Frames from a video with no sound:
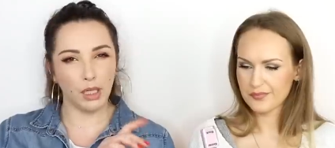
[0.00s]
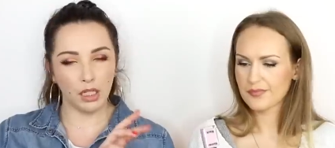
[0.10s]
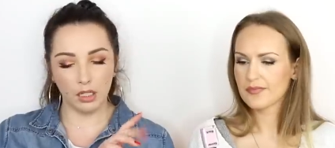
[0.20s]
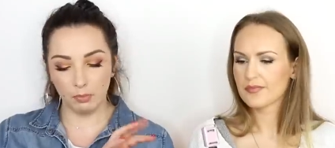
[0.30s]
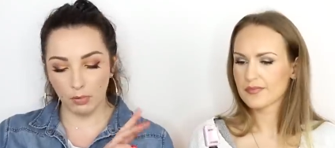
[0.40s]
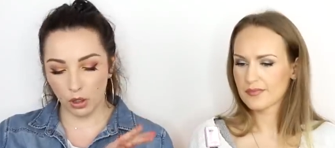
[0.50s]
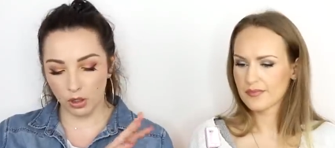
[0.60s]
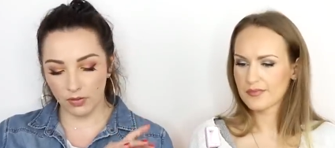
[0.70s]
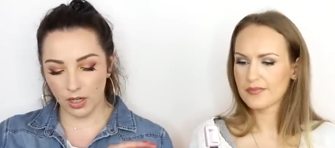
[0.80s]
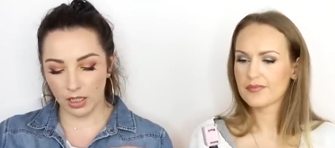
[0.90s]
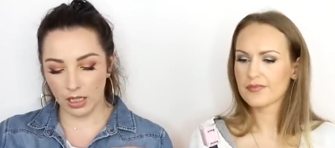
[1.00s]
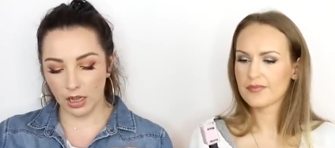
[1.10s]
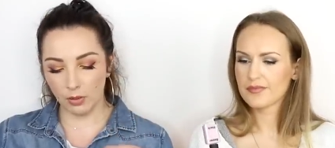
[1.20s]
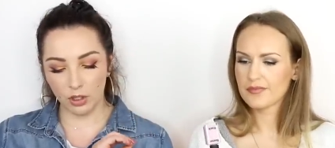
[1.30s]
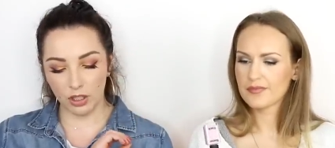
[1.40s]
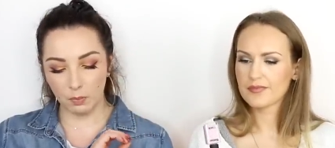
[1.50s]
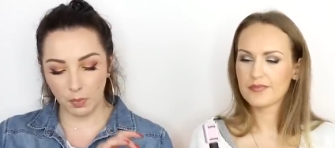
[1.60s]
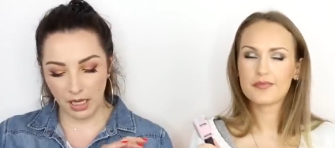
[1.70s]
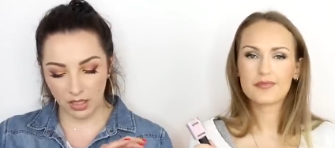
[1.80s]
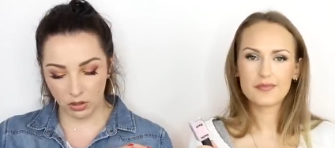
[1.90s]
Speaker 1: pink mauve kind of colour, which is
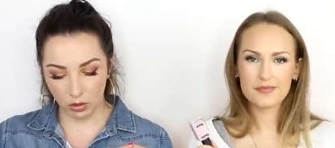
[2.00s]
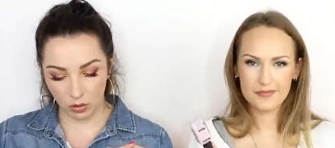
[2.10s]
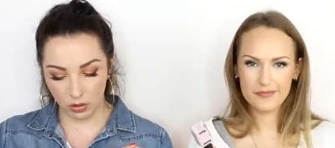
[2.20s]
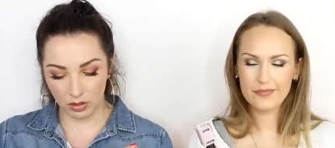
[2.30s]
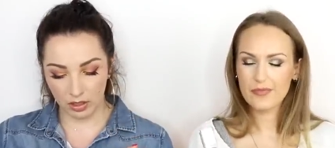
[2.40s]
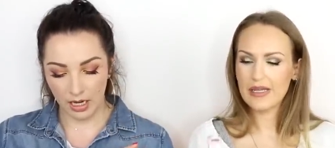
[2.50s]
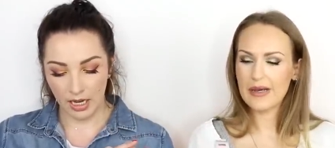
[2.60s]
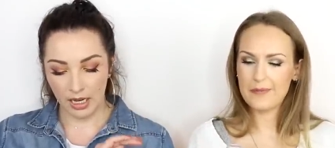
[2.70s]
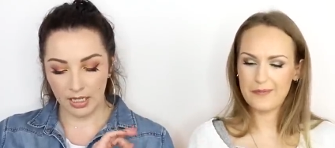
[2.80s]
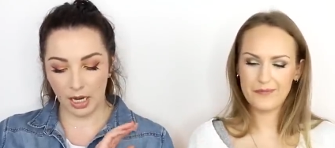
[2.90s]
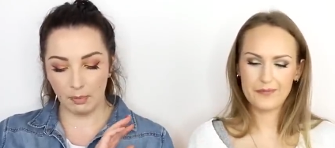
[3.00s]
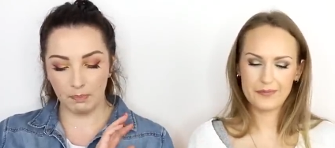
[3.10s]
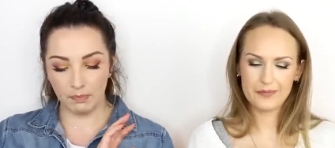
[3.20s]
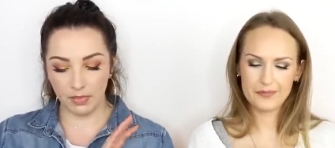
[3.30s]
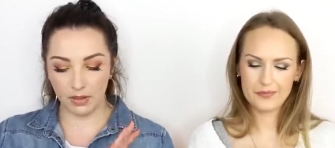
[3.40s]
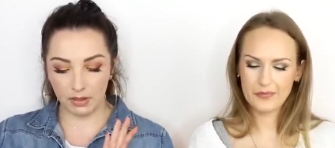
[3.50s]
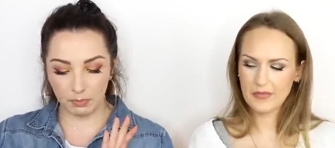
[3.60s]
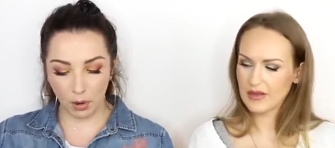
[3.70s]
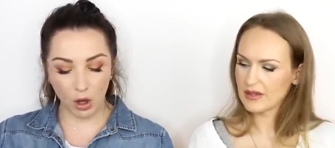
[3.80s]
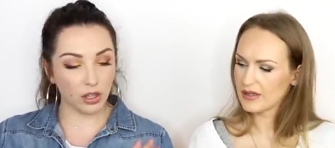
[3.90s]
Peace Talks. Yeah. Now,
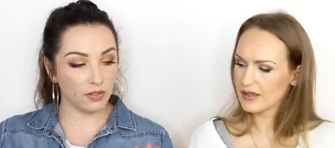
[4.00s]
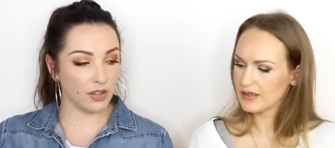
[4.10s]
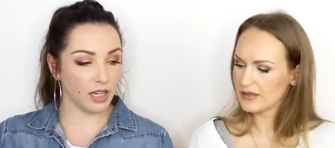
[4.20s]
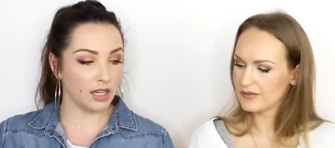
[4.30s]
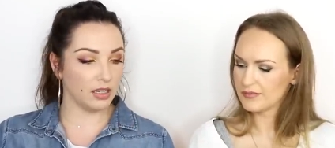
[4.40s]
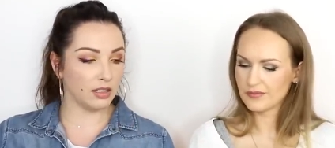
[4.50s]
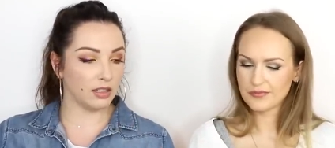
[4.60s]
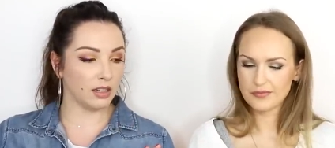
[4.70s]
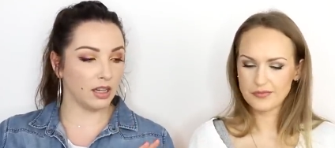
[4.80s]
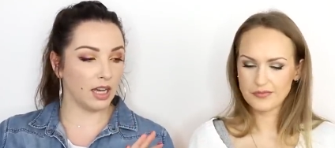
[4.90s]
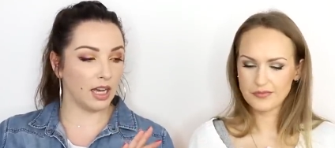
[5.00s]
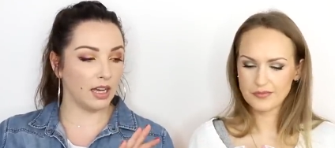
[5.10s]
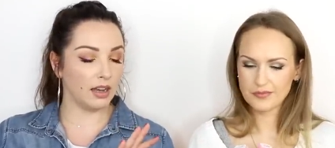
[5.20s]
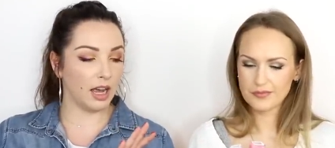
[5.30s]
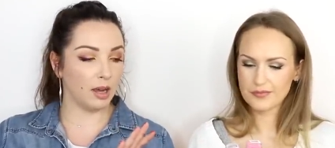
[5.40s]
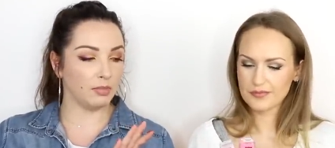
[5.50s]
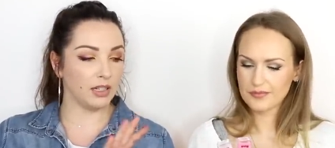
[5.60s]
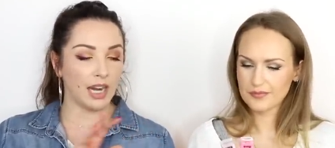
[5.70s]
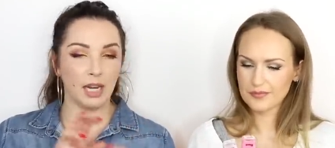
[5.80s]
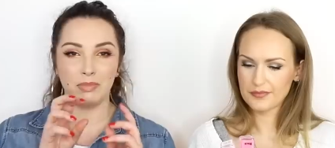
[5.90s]
both of these are
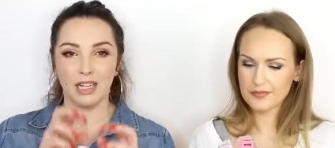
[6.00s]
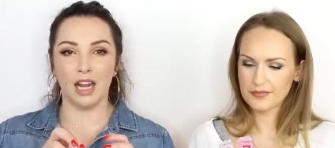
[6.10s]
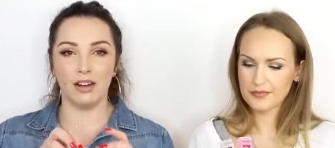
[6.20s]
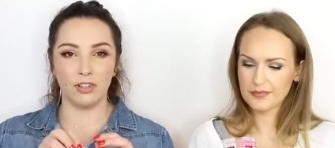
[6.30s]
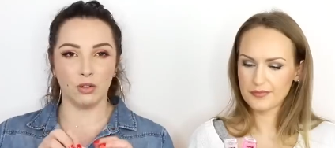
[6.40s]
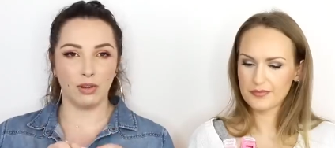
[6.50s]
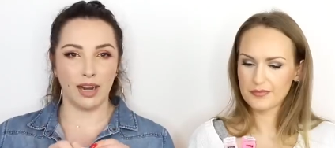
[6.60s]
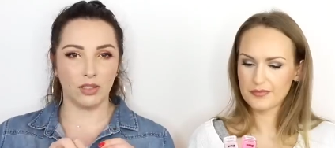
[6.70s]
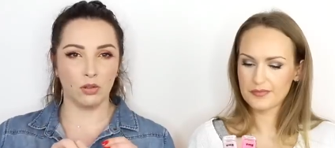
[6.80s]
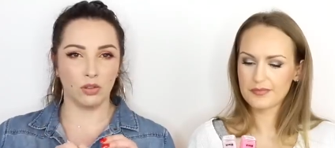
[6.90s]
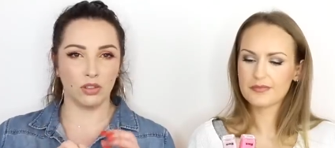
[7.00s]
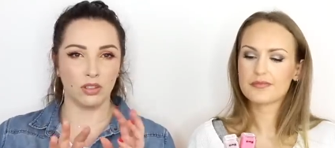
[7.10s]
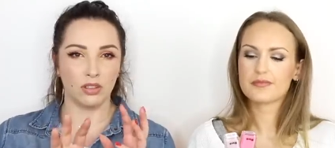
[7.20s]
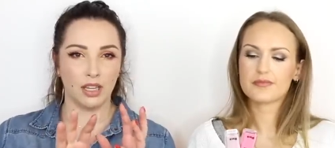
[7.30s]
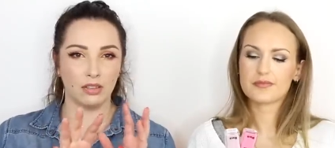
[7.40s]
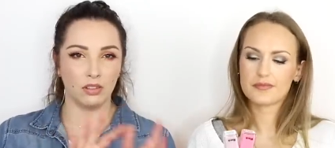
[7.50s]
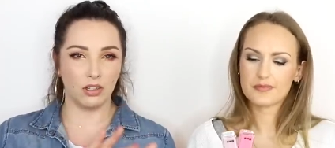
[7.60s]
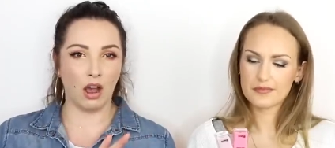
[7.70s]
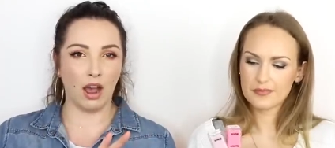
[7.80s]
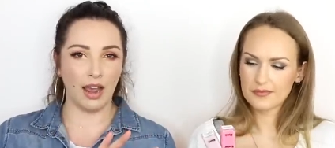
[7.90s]
named after racehorses that
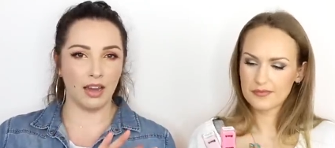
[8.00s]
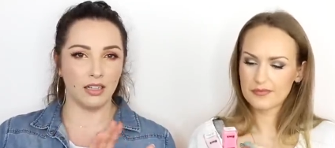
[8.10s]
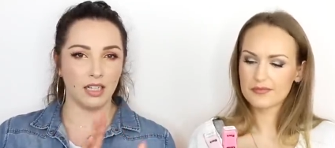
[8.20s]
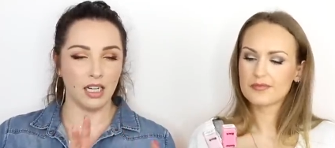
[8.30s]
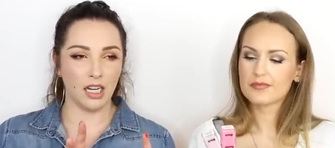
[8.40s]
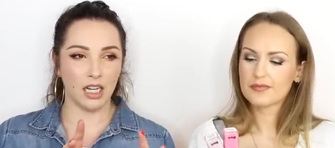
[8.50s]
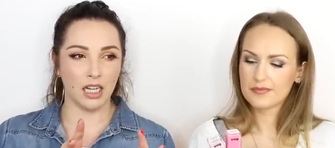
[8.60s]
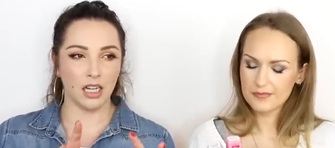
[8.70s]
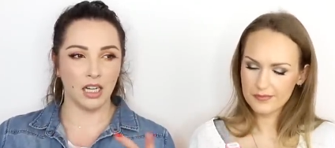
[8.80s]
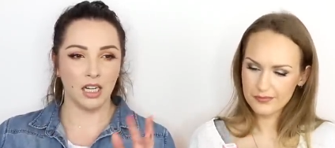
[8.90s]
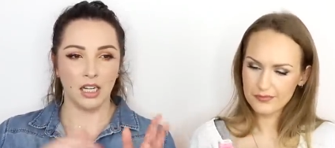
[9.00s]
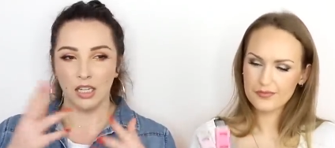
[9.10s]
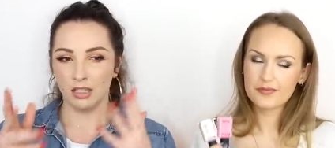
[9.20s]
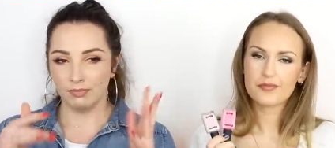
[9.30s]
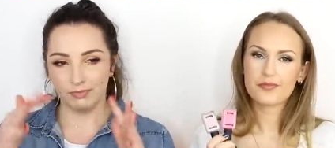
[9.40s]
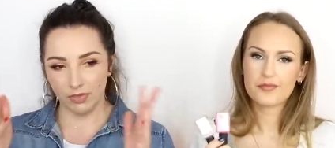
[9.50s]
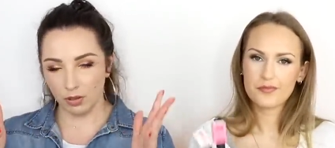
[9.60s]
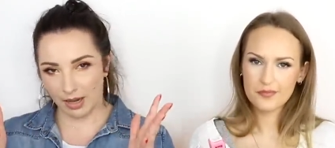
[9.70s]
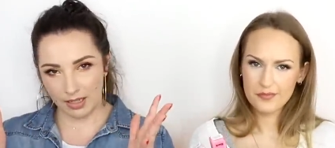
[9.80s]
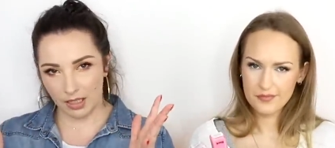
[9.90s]
died in the
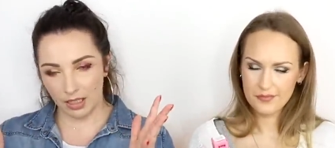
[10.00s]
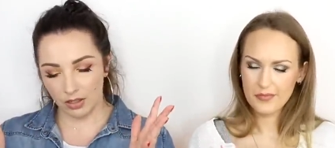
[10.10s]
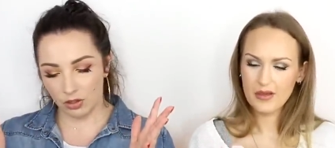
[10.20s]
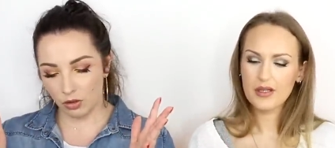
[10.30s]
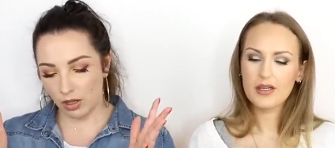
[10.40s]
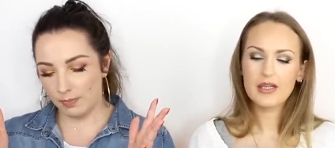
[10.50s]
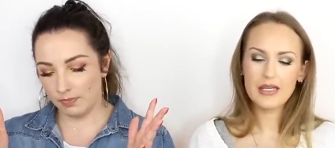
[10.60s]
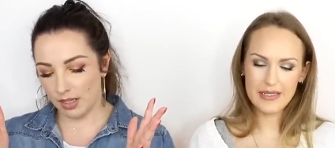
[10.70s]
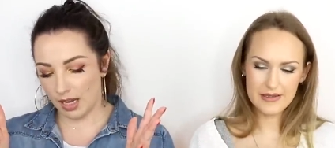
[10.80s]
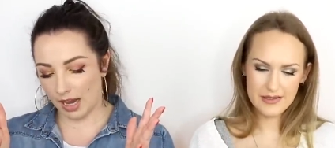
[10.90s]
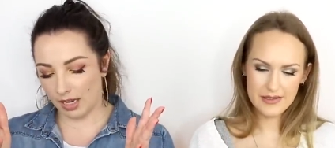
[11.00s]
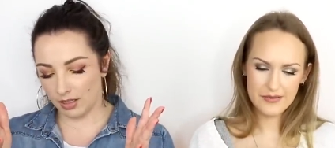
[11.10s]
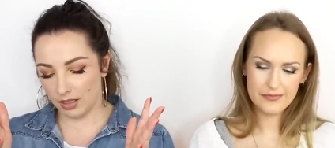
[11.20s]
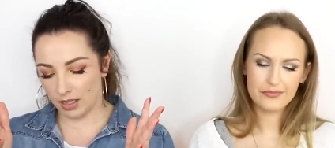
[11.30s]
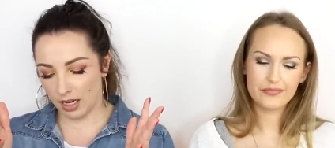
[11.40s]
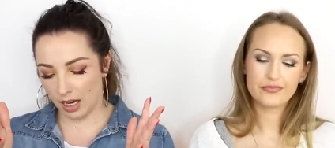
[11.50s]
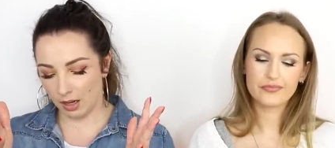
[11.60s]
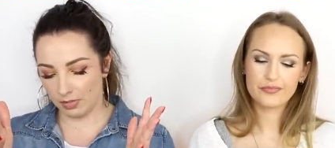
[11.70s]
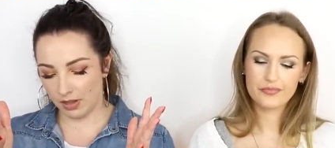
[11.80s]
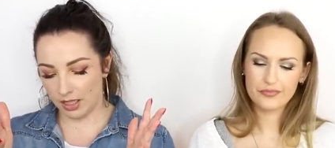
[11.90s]
racing industry. Yes. And
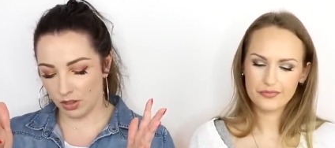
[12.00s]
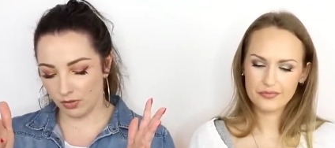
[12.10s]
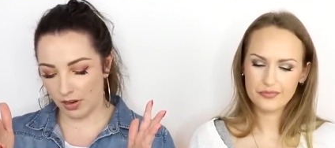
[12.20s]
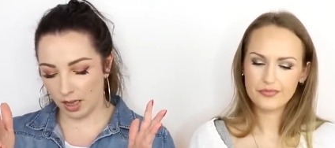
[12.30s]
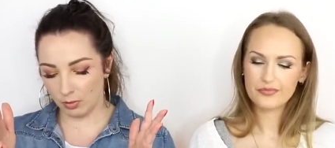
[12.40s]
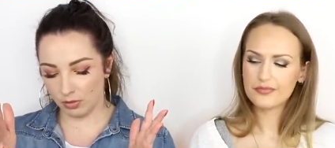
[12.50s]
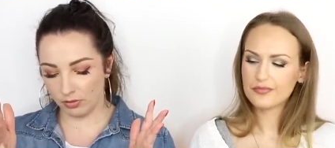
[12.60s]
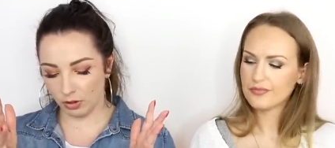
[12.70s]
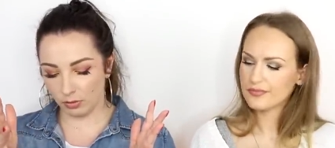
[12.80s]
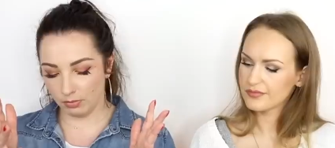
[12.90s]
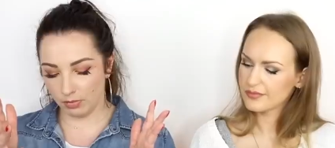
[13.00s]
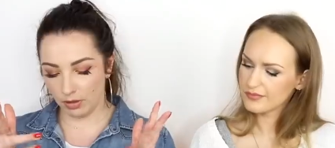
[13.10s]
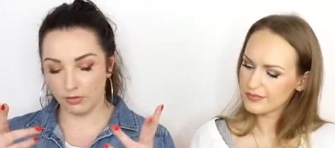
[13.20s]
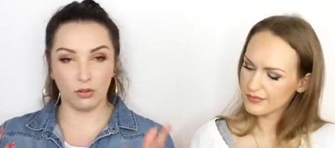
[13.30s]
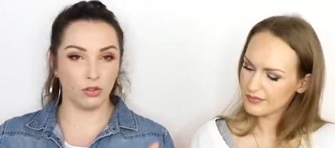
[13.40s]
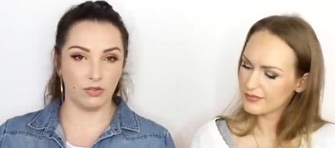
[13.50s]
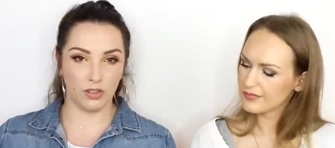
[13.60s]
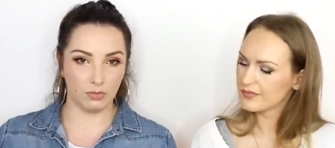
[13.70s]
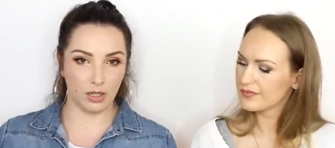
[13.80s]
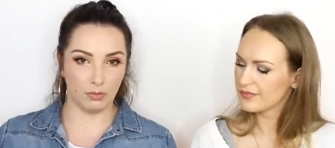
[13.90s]
these are available from the 4th of
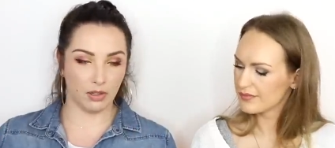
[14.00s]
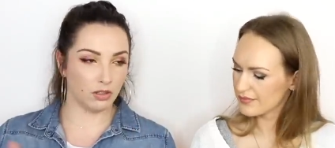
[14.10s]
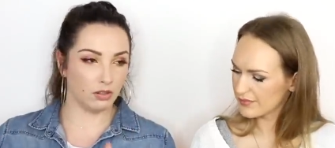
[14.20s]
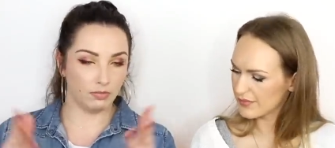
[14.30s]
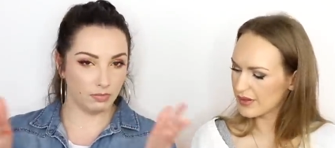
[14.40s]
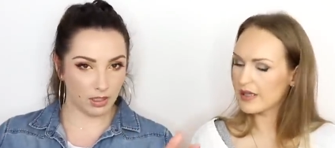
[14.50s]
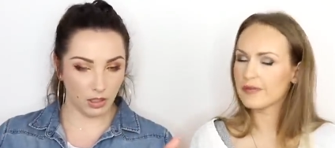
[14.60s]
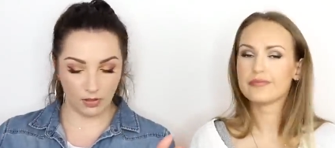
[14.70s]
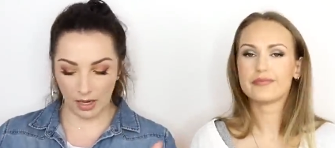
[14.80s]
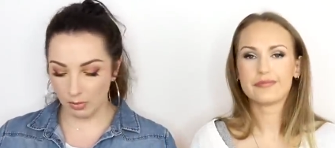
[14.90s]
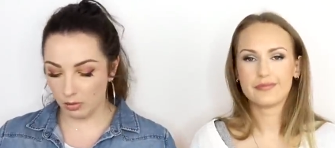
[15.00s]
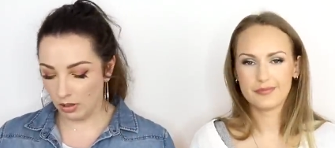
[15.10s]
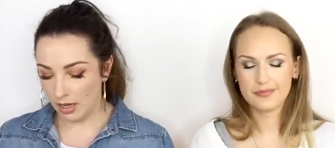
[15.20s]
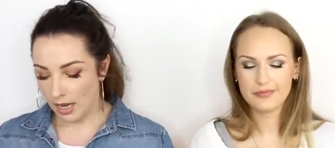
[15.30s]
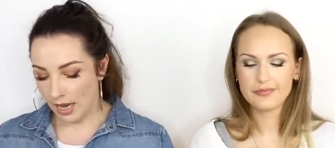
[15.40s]
September, so yep. they're available.